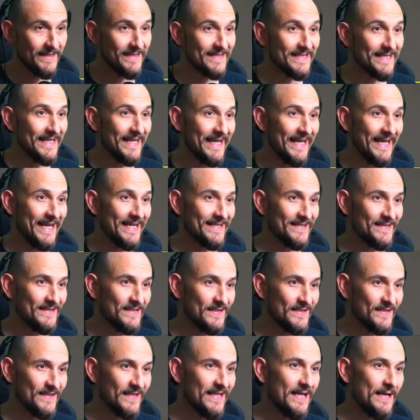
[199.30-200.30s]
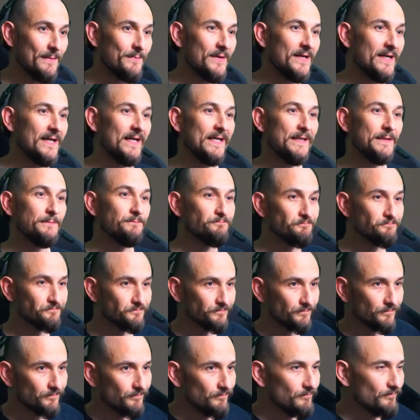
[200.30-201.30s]
the line a bit, and then we take a
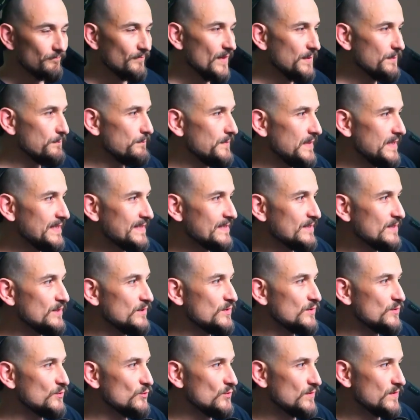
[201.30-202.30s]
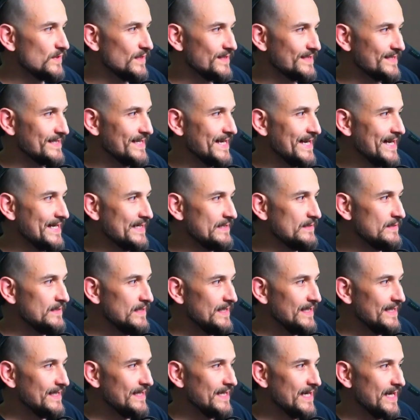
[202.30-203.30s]
look into the setup with sweet
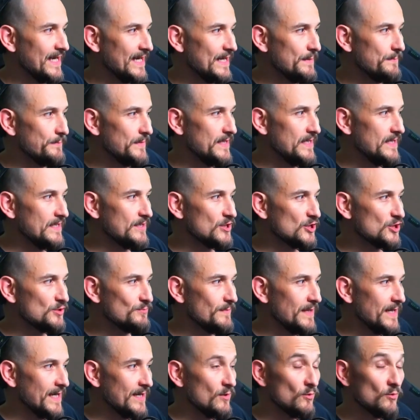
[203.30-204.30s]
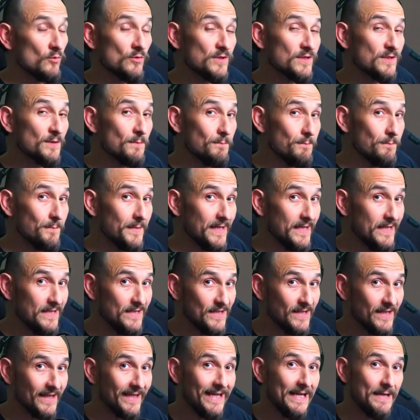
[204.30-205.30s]
cream, caramel
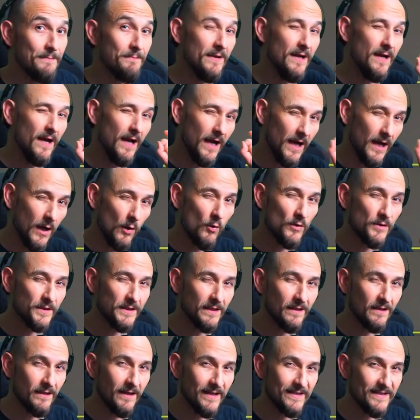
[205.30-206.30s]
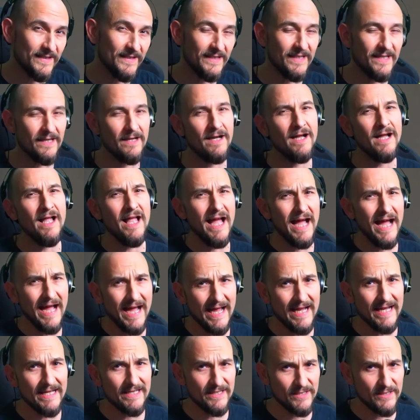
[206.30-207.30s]
flavor, and milk cream.
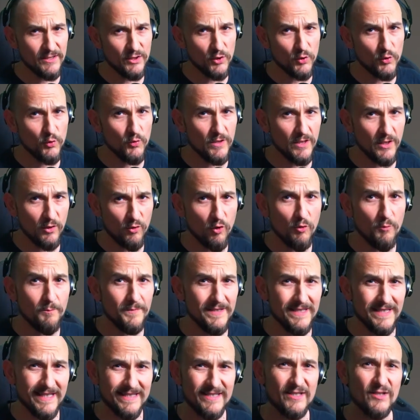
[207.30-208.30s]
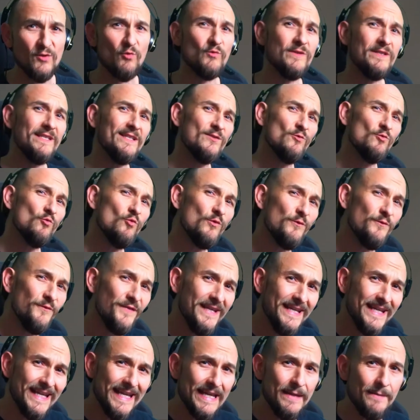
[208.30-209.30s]
Also a classic, actually a bait
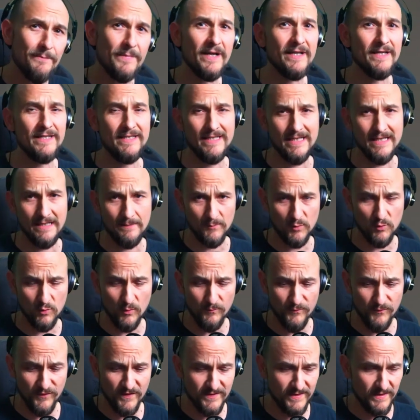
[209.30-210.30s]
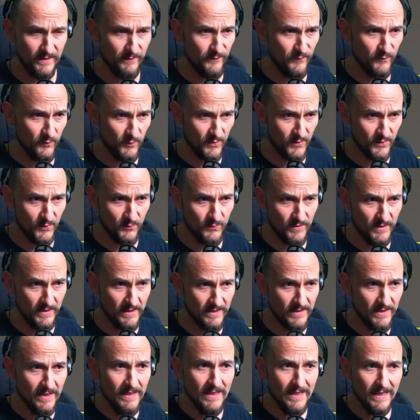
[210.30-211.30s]
combination that almost always
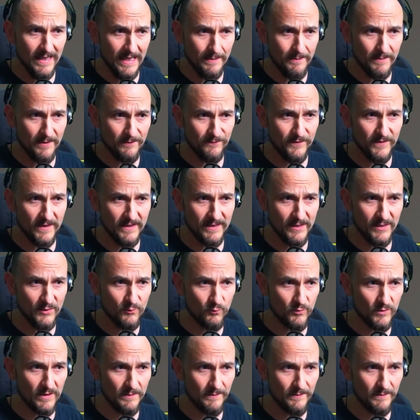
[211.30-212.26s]
works here at Copper Lake.